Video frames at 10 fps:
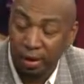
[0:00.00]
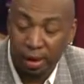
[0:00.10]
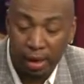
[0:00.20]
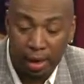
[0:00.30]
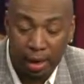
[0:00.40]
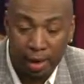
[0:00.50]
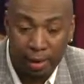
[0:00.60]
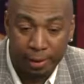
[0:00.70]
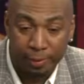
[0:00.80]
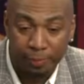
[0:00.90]

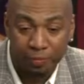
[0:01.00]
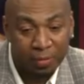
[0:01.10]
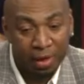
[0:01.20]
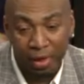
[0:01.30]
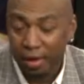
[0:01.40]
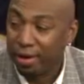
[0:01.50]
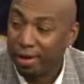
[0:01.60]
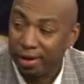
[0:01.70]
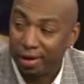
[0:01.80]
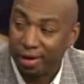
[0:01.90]
Is that blind
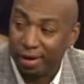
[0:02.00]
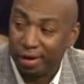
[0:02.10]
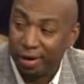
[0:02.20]
trust?